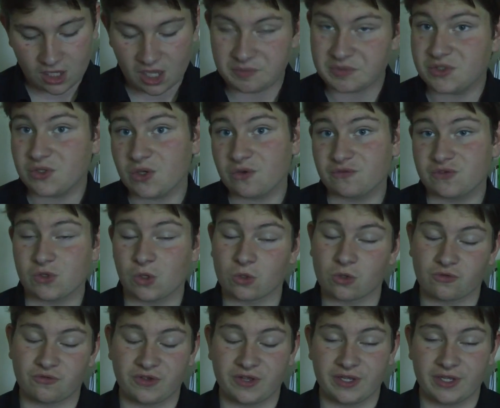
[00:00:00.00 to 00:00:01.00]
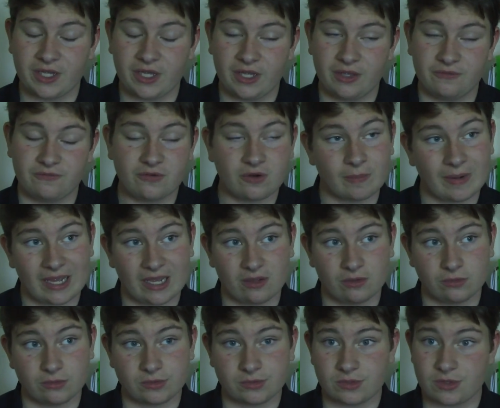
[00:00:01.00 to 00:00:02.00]
I've been doing photography for
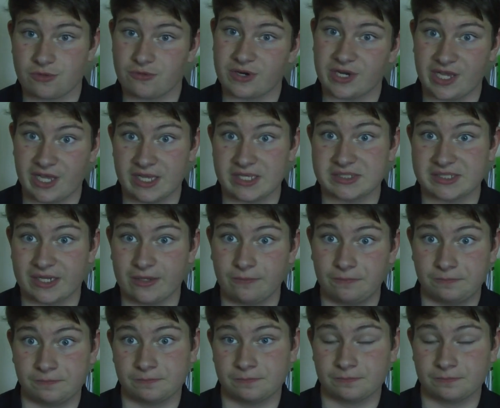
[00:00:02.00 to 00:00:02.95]
about three years now.